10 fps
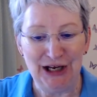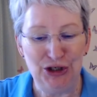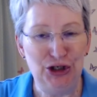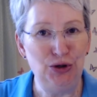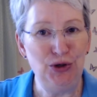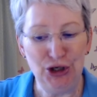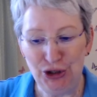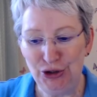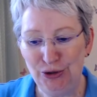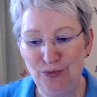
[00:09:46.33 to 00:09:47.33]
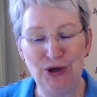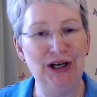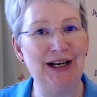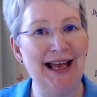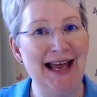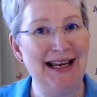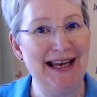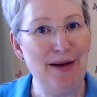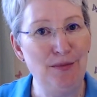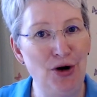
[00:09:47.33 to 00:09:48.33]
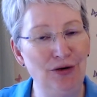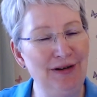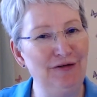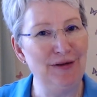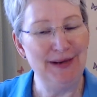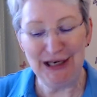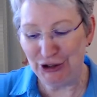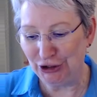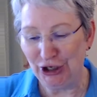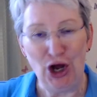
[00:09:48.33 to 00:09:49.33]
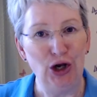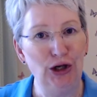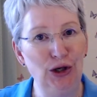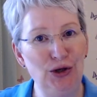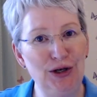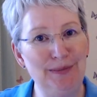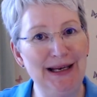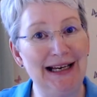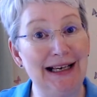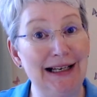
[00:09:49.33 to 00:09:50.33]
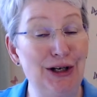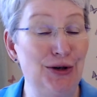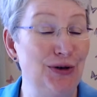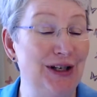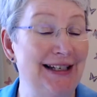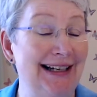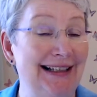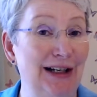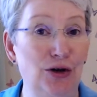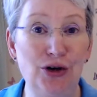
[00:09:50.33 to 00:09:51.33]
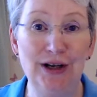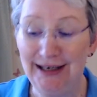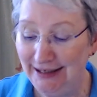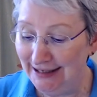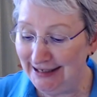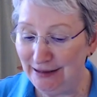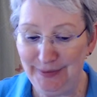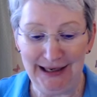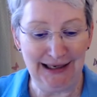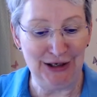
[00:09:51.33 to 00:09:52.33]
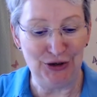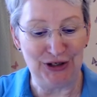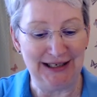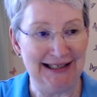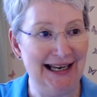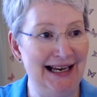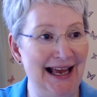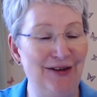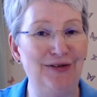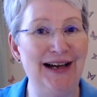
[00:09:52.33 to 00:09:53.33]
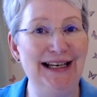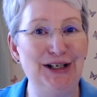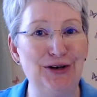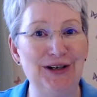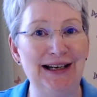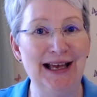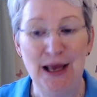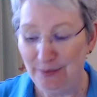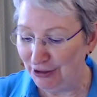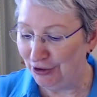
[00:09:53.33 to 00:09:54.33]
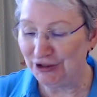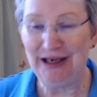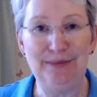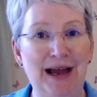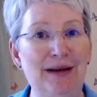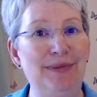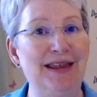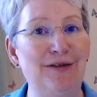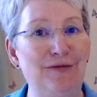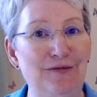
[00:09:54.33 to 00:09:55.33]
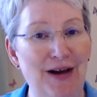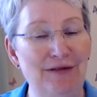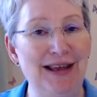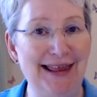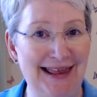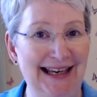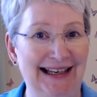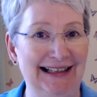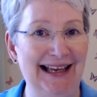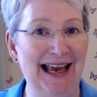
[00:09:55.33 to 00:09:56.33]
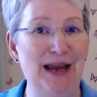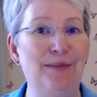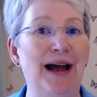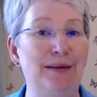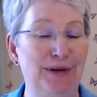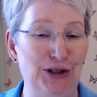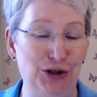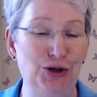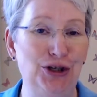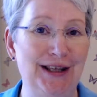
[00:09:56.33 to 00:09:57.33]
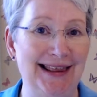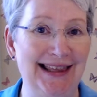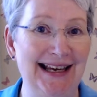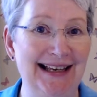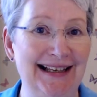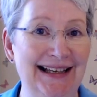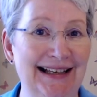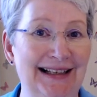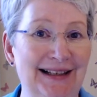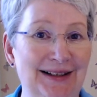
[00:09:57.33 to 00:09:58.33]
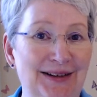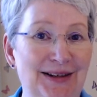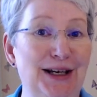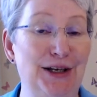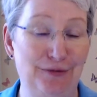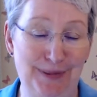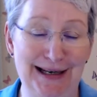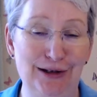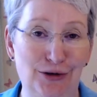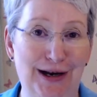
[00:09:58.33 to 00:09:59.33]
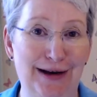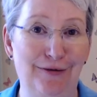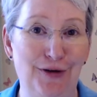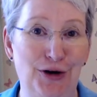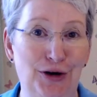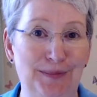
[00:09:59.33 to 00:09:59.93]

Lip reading: Do your homework. Get more information, look a bit closer, look a little bit closer, take advice on it, because it might be the very thing It might be just the thing that you've been looking for.